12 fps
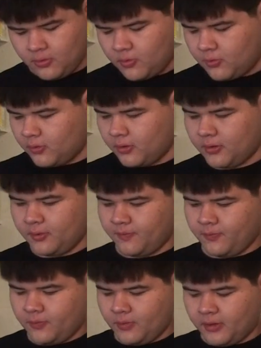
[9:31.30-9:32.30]
or
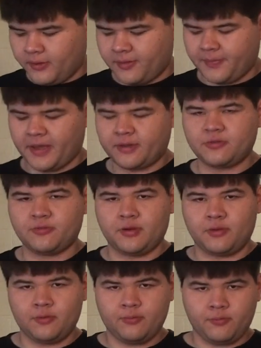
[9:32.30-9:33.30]
on the back string.
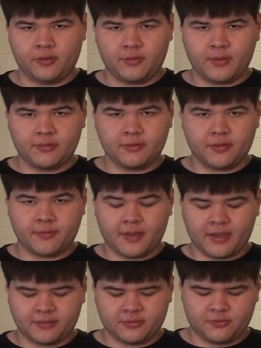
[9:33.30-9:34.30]
When you mount on the
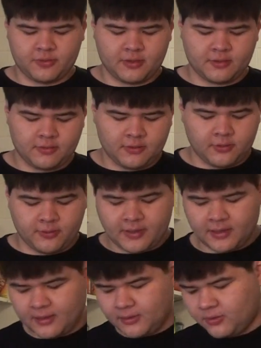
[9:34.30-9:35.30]
back string, you
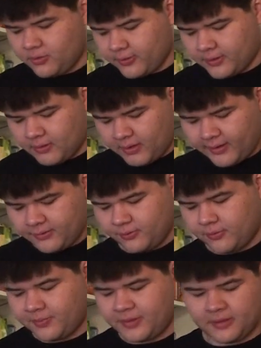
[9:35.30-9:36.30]
can do it as a
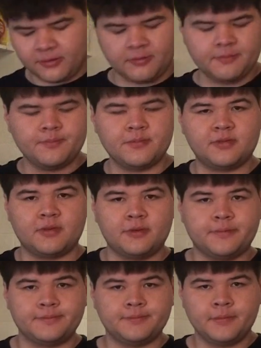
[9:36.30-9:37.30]
repeater.
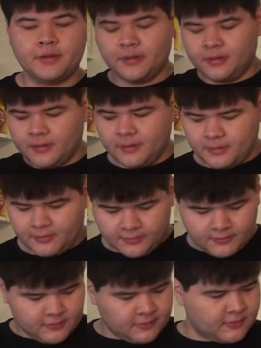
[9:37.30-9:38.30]
So
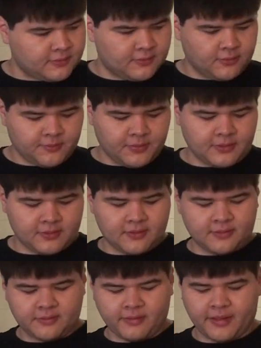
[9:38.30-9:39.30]
just to repeat
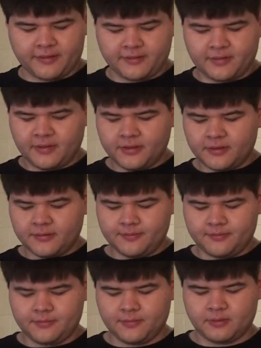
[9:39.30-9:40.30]
this last HUG,
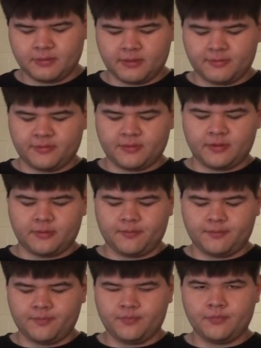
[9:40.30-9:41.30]
okay, so
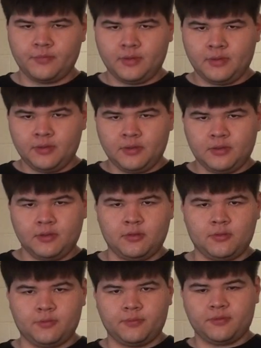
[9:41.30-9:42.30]

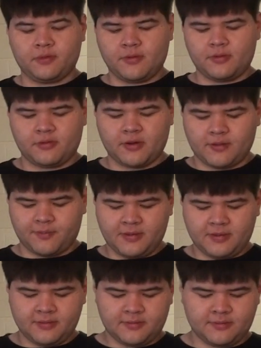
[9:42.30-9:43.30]
you start in the
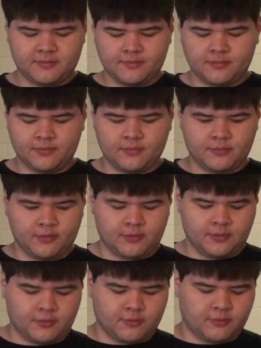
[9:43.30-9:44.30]
trapeze,
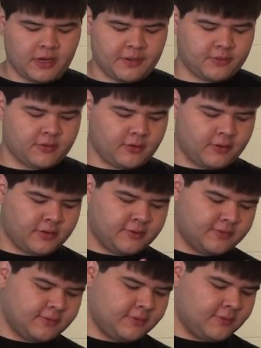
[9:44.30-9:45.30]
you grab
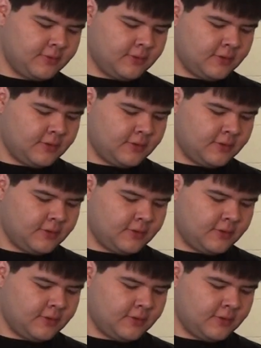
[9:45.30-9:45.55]
across,